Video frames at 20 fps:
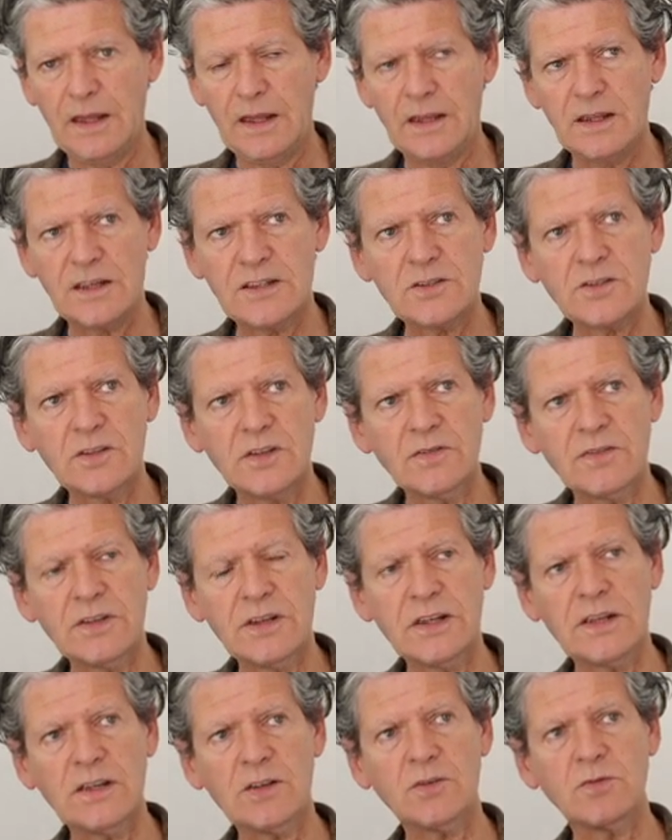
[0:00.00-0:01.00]
That's not a
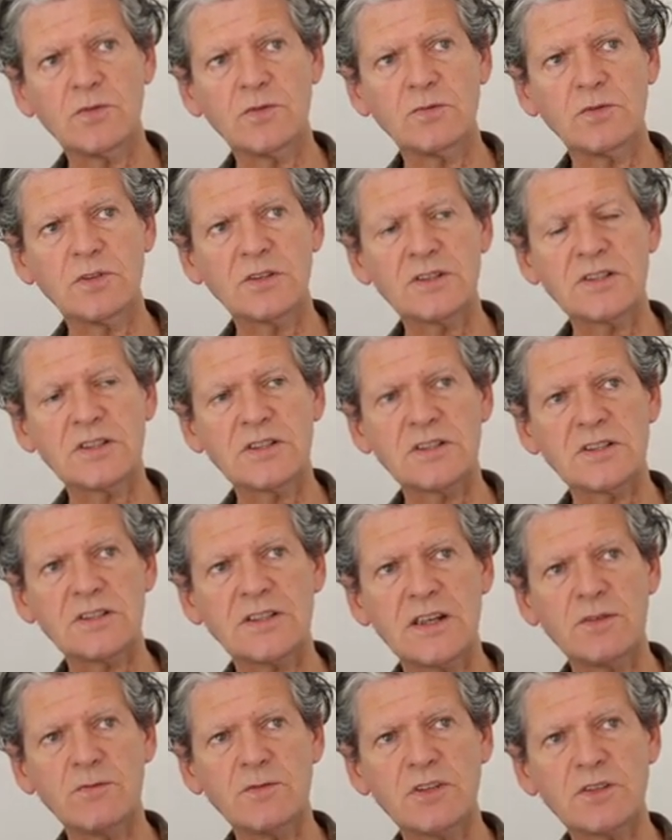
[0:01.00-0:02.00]
very helpful word, it doesn't
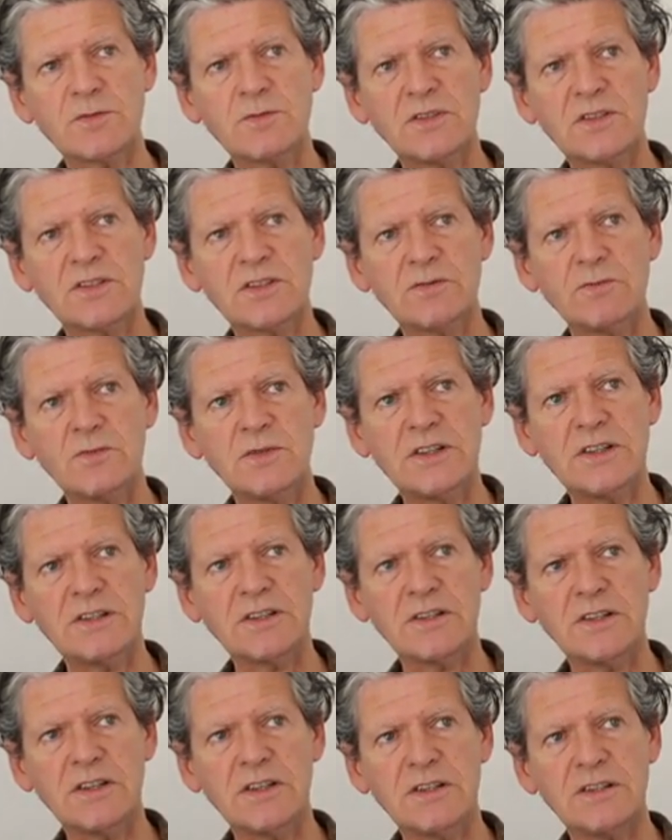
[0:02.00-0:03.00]
say much, but in some ways
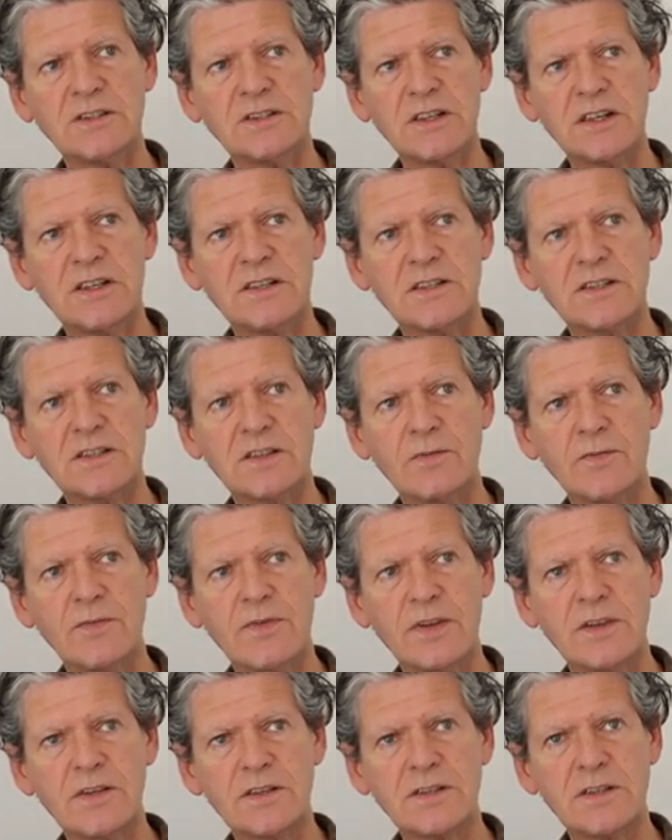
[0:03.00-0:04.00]
it says
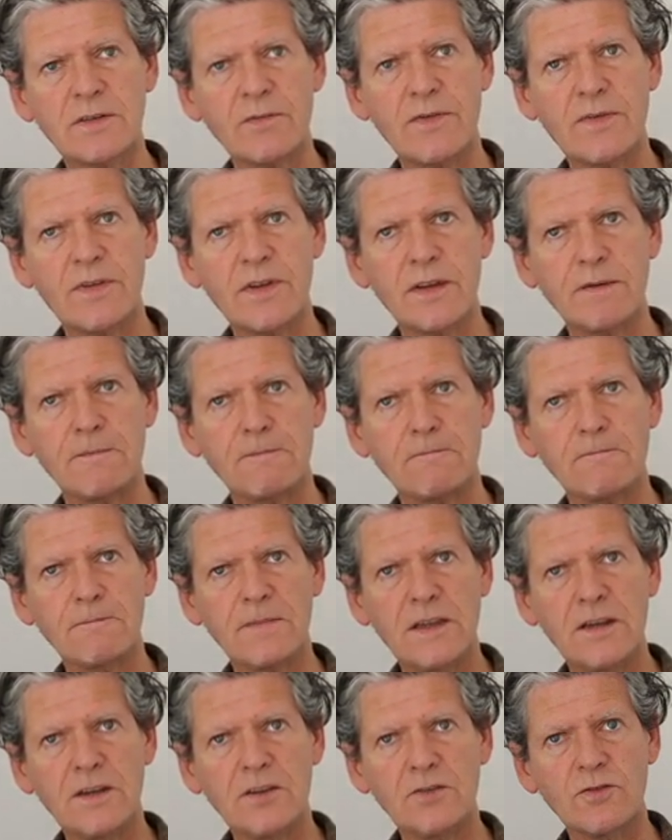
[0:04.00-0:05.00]
something. There's something
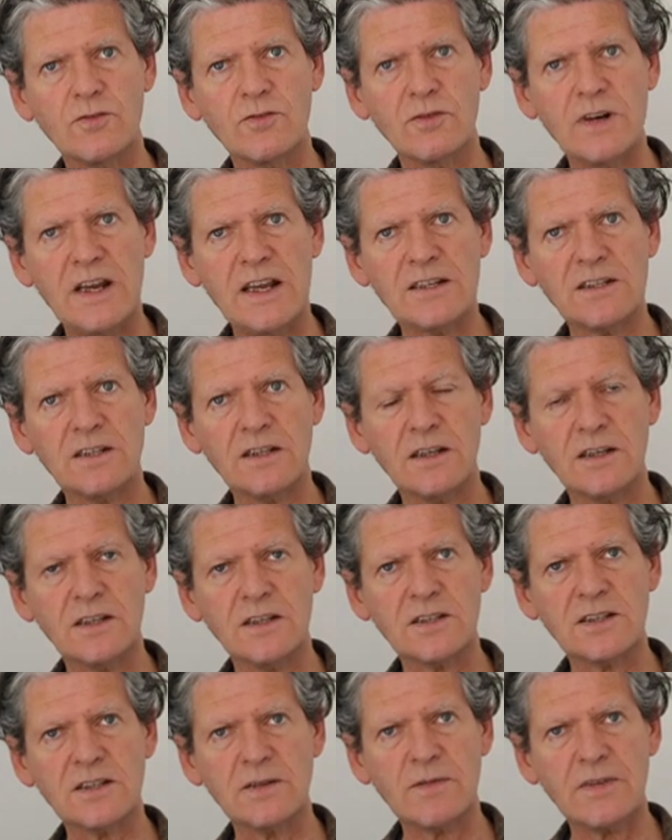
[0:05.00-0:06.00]
resonant,
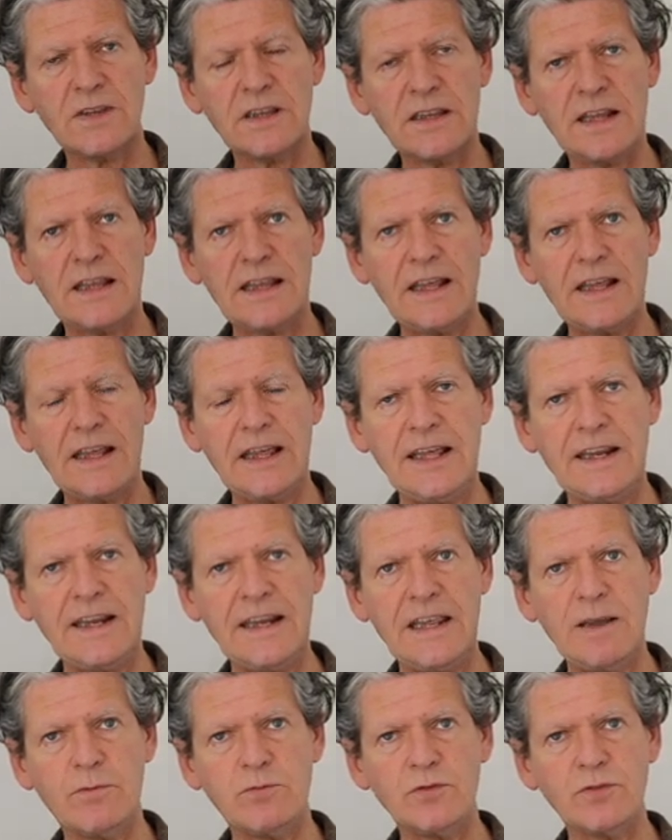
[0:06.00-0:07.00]
there's something that
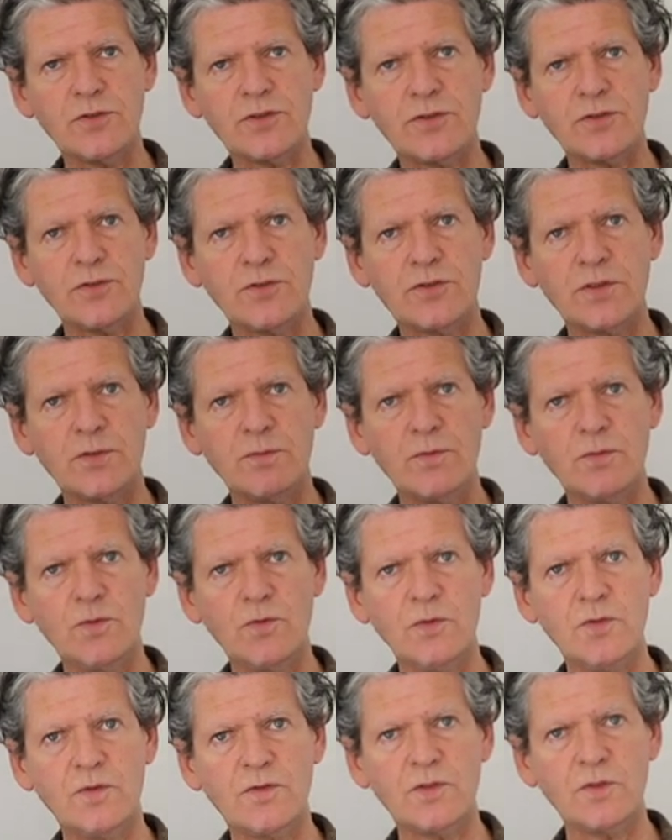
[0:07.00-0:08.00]
enables you to
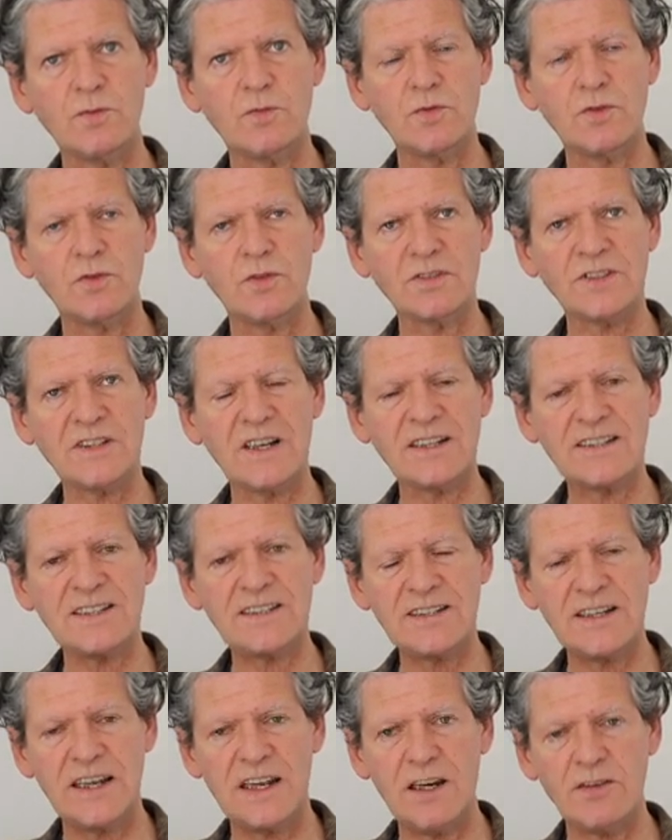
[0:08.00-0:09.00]
move towards a
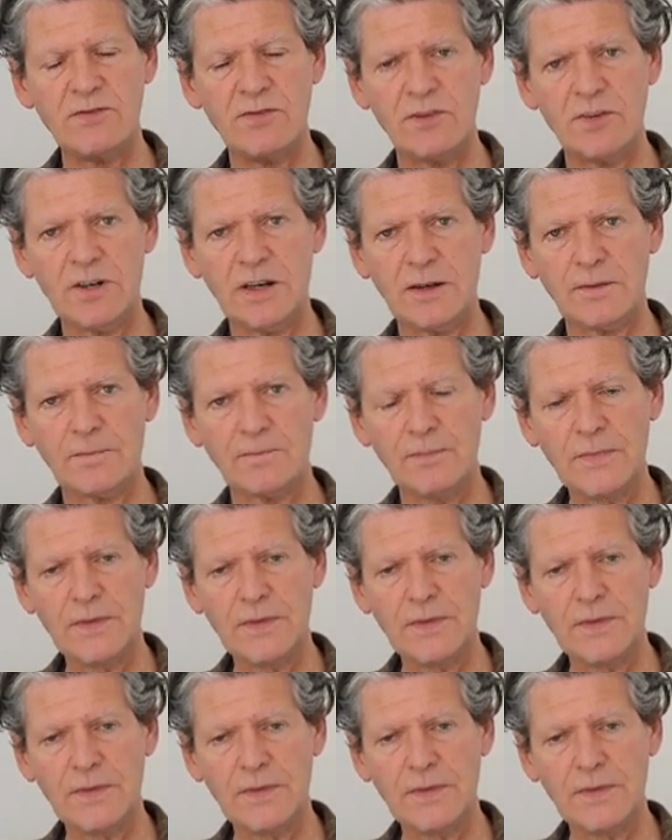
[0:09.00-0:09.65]
savouring.